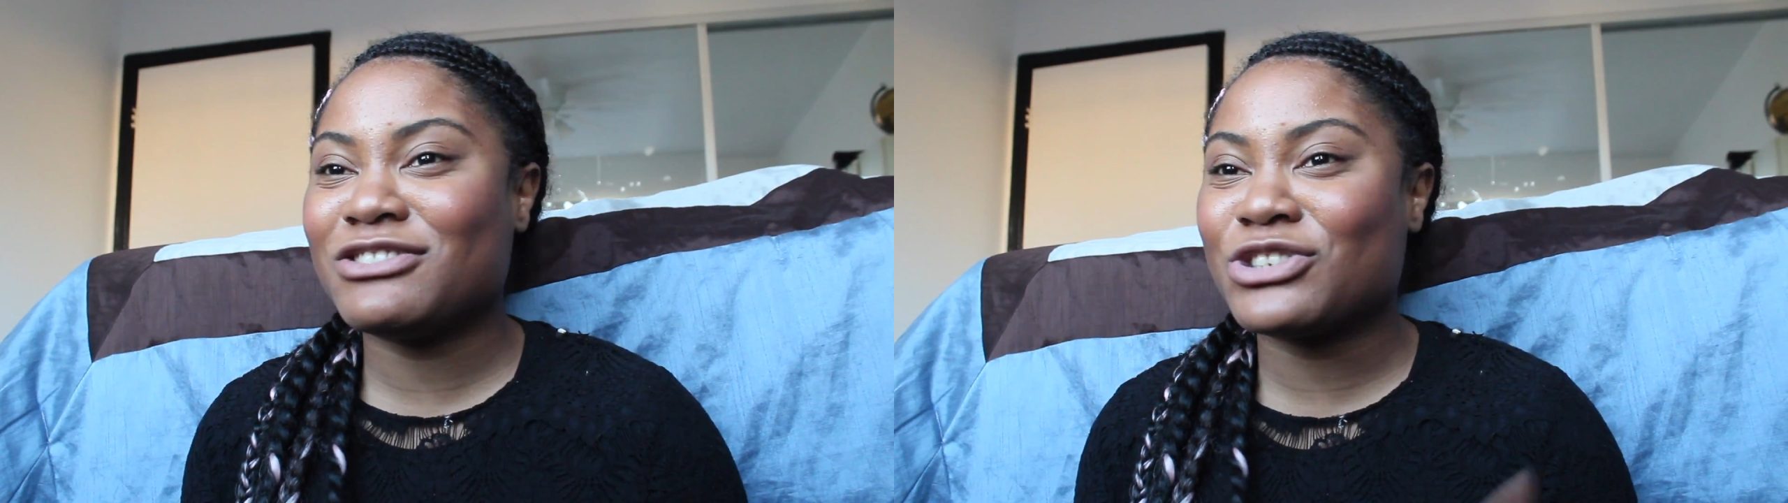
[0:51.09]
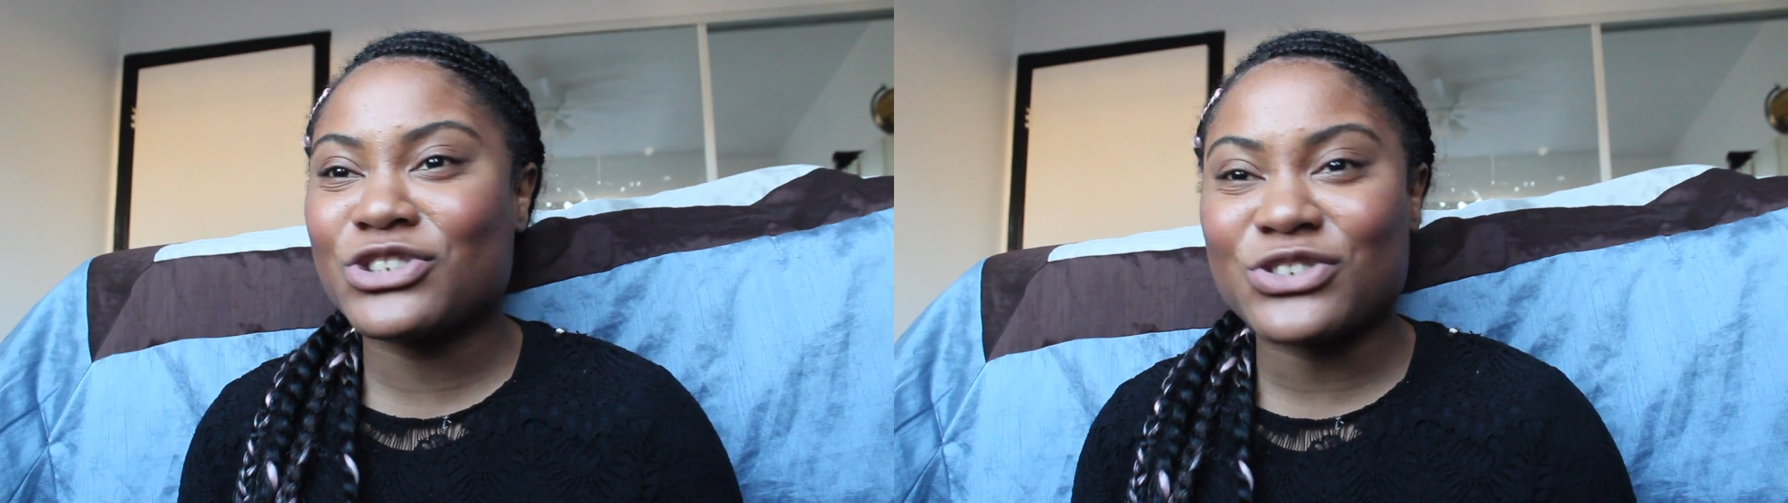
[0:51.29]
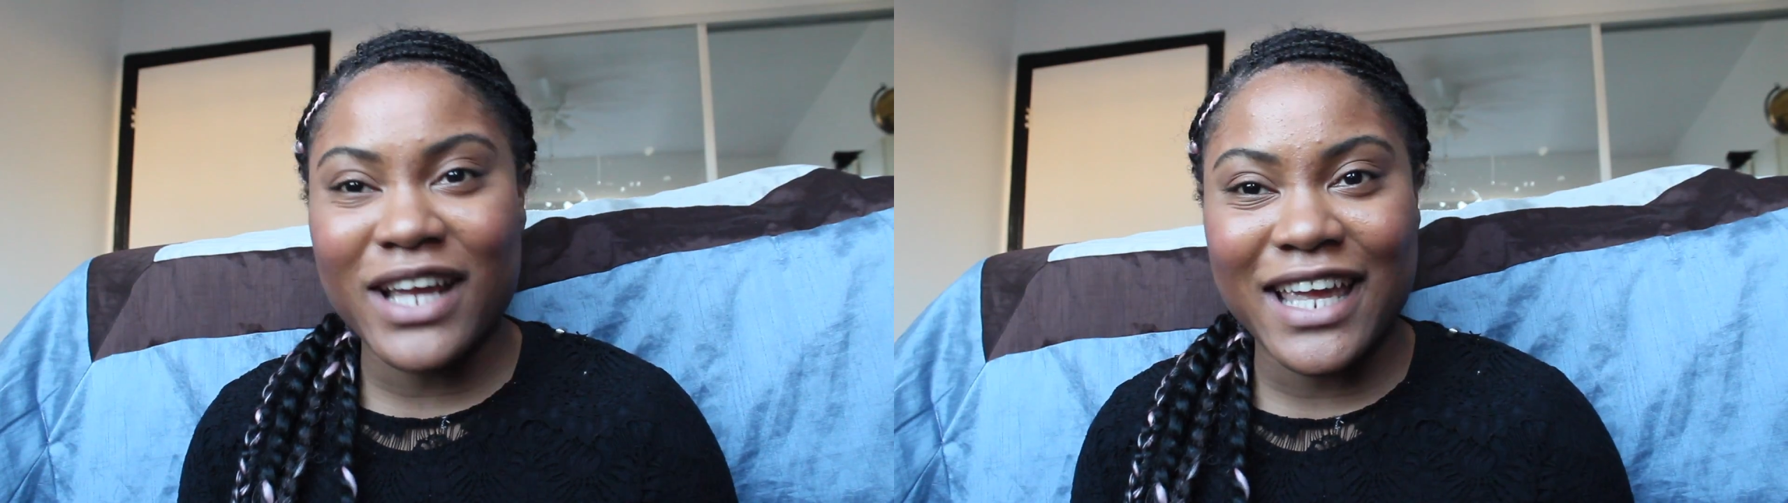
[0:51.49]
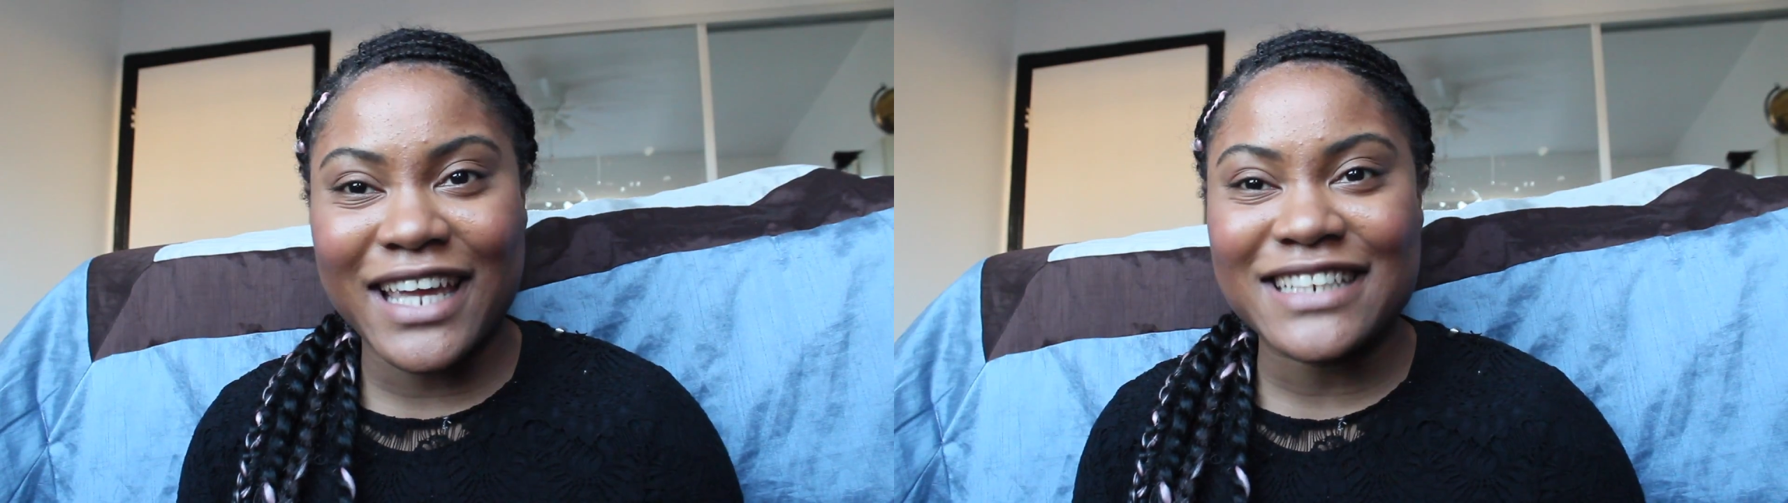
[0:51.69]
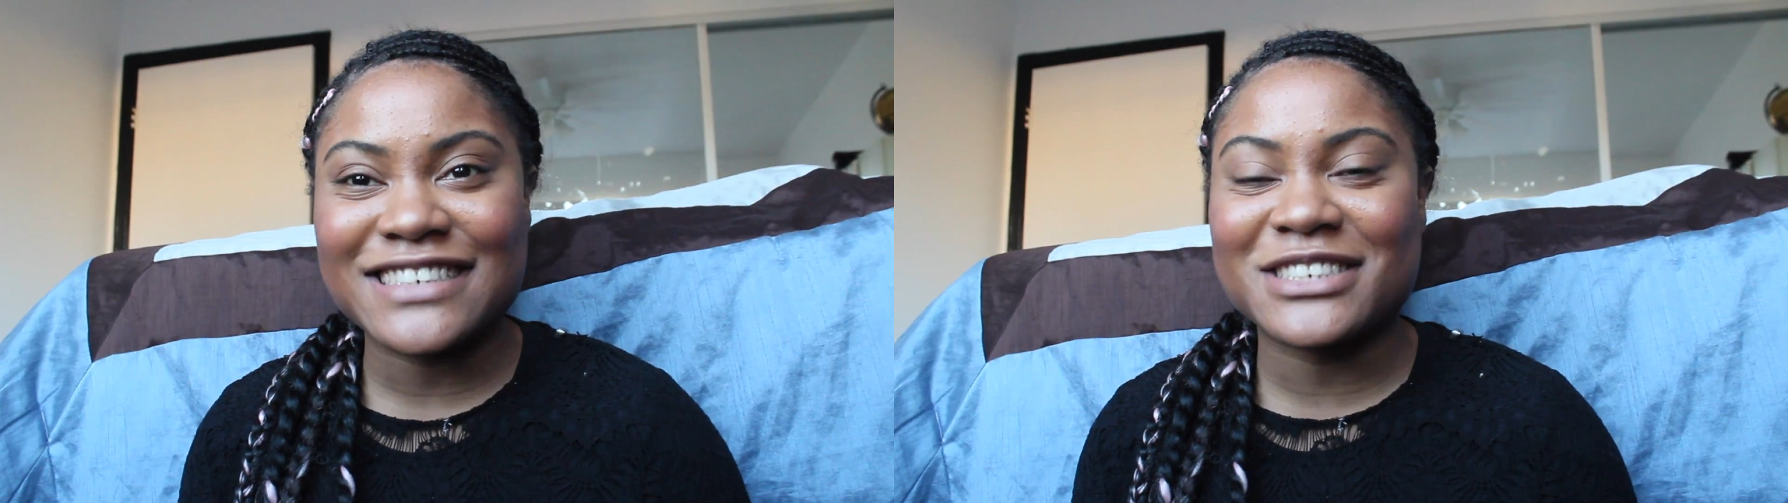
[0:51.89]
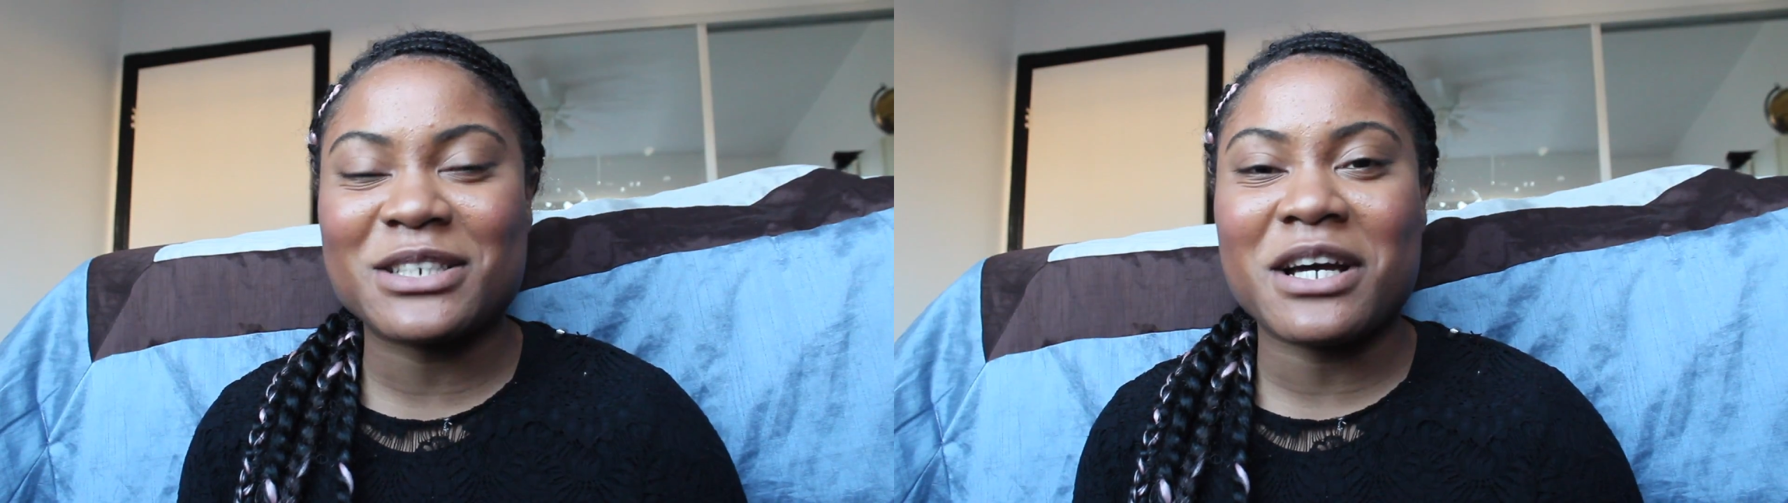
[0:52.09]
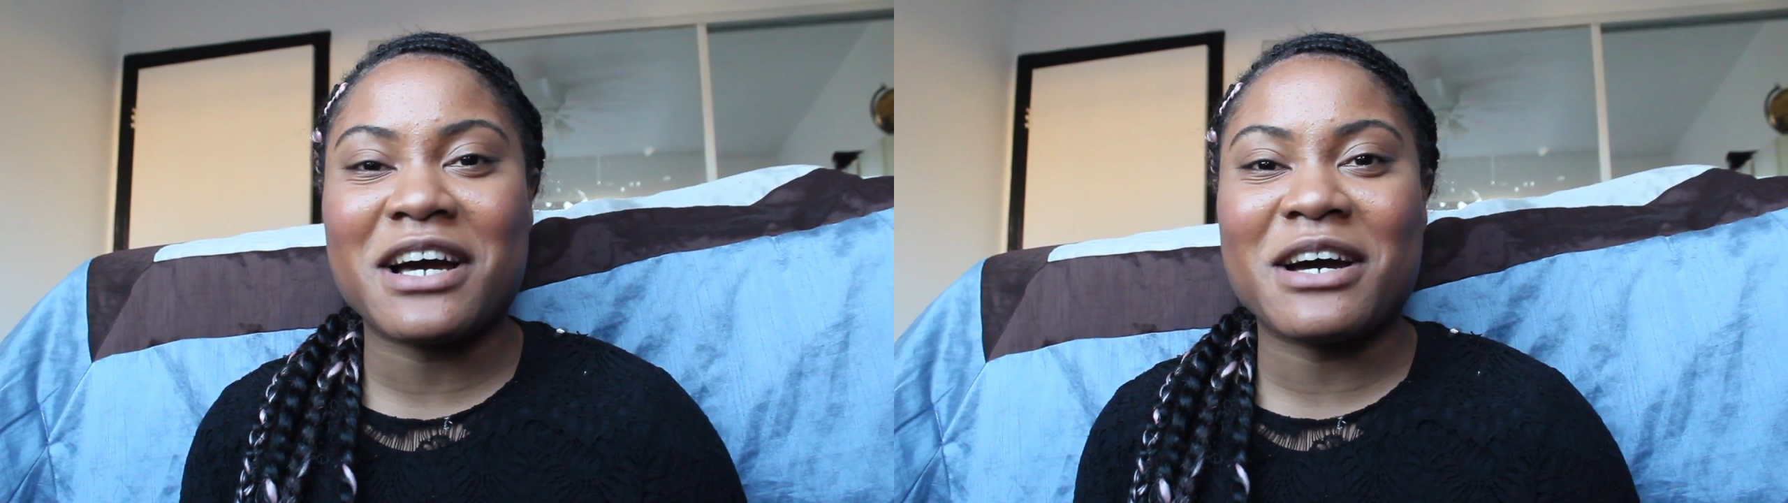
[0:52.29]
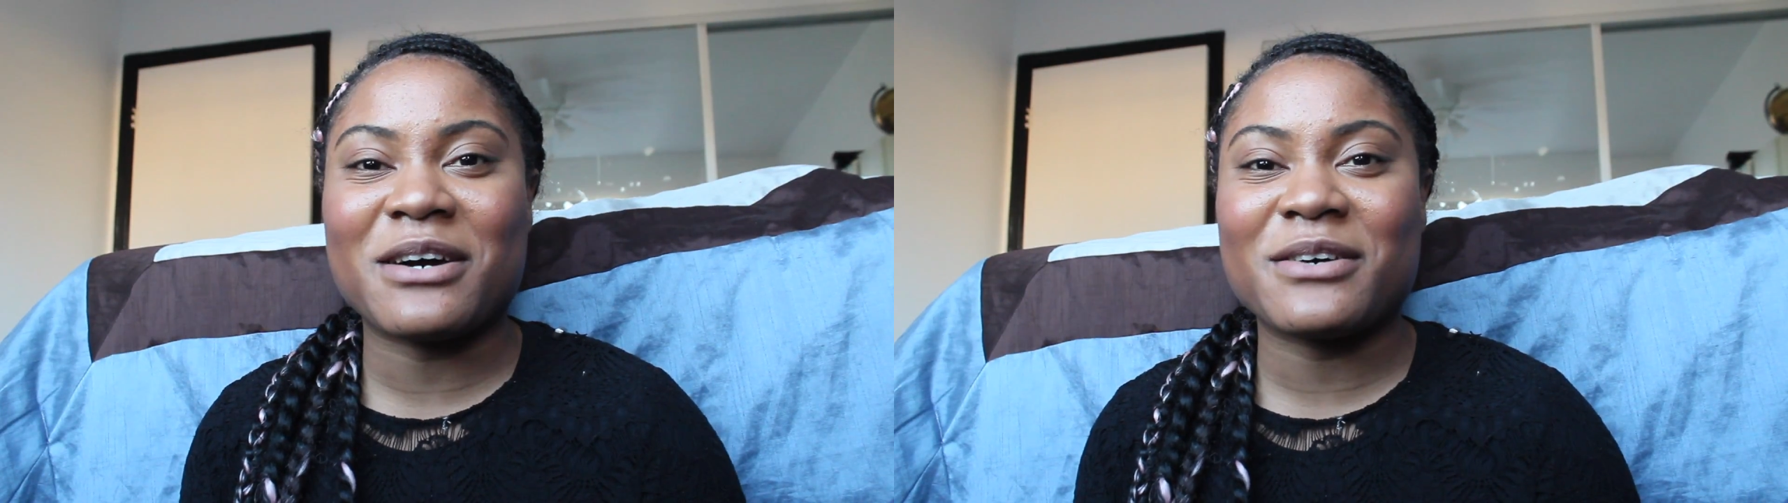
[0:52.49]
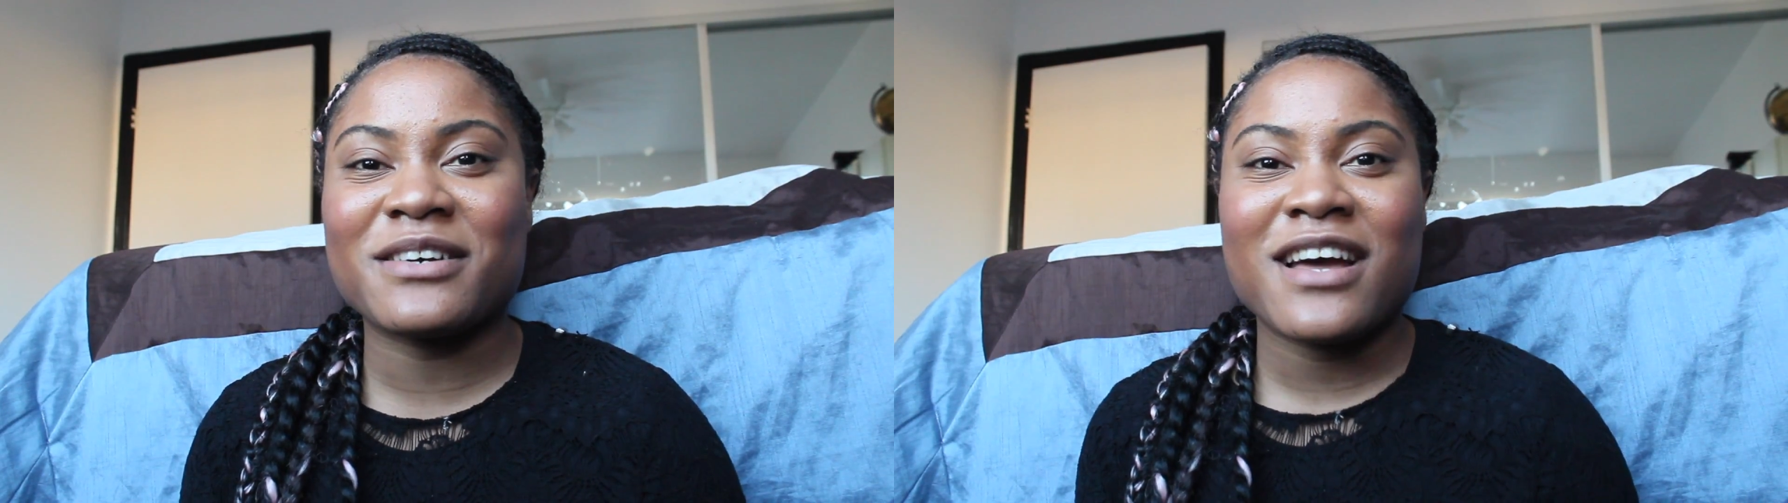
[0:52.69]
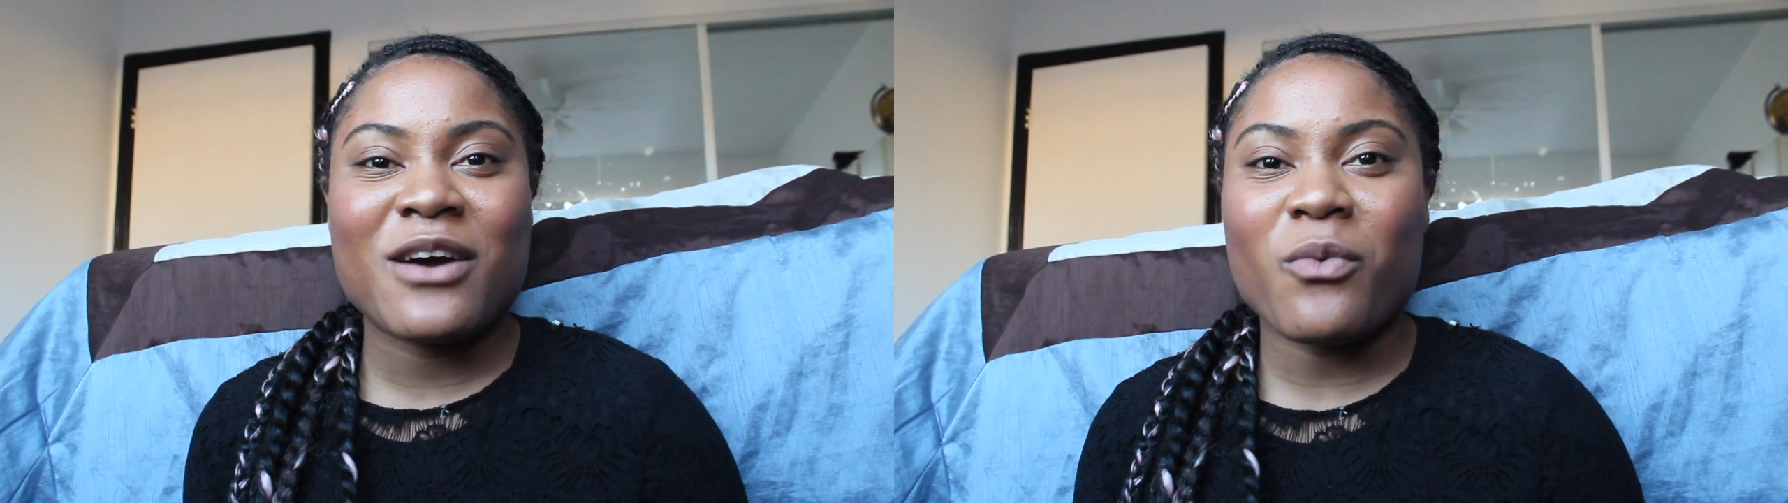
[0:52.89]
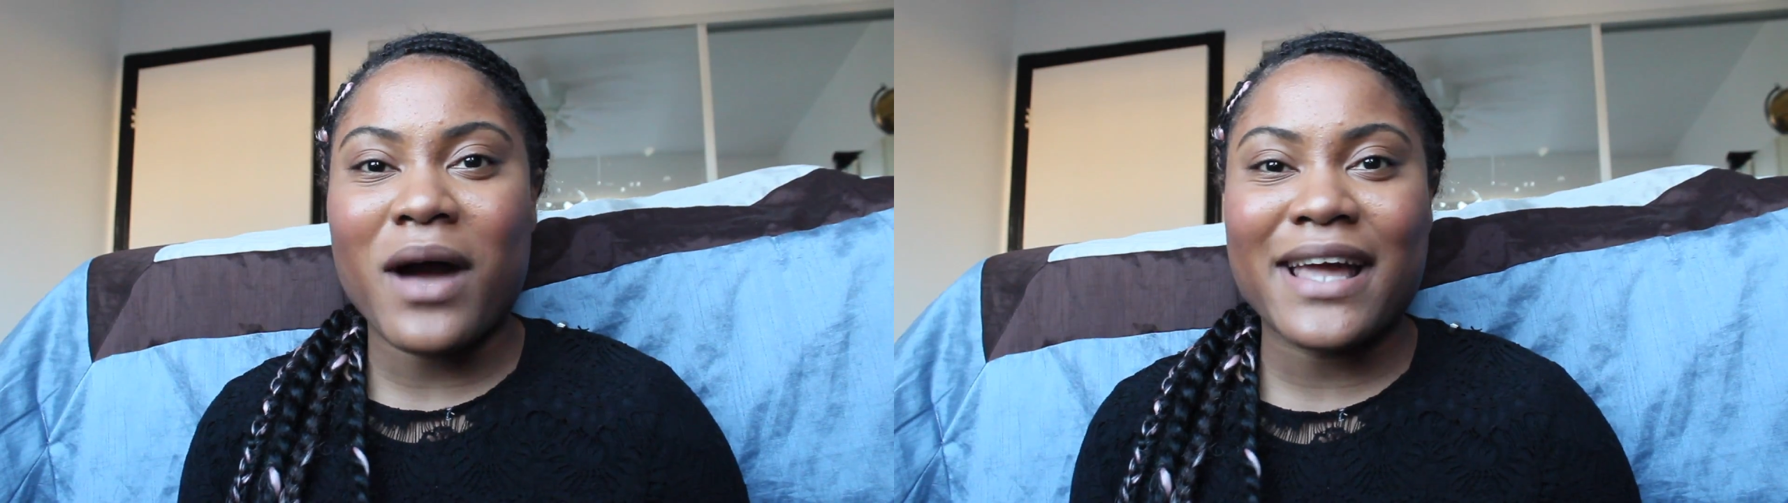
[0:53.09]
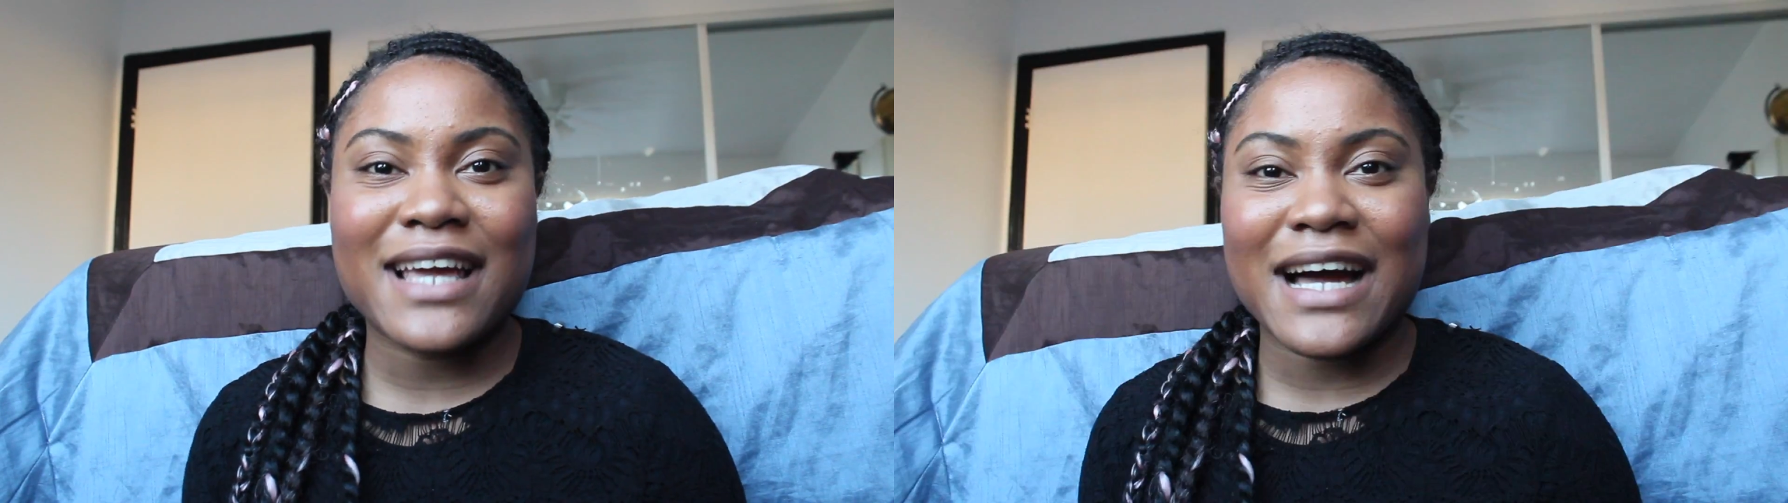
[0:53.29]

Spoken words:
strange white